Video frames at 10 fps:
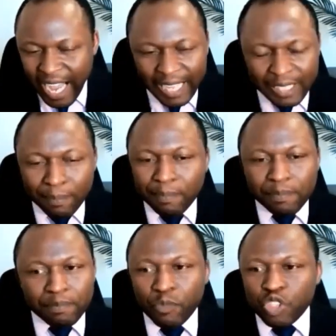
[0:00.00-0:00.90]
at the
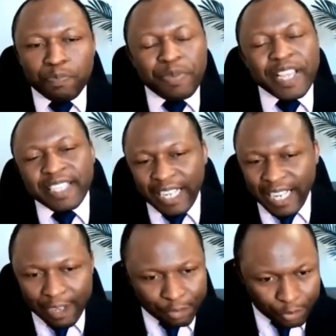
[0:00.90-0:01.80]
most basic
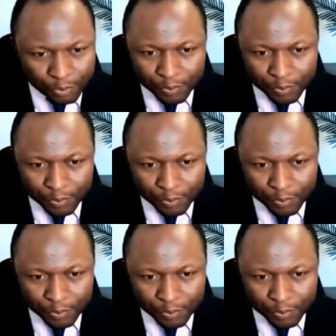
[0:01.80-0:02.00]
level.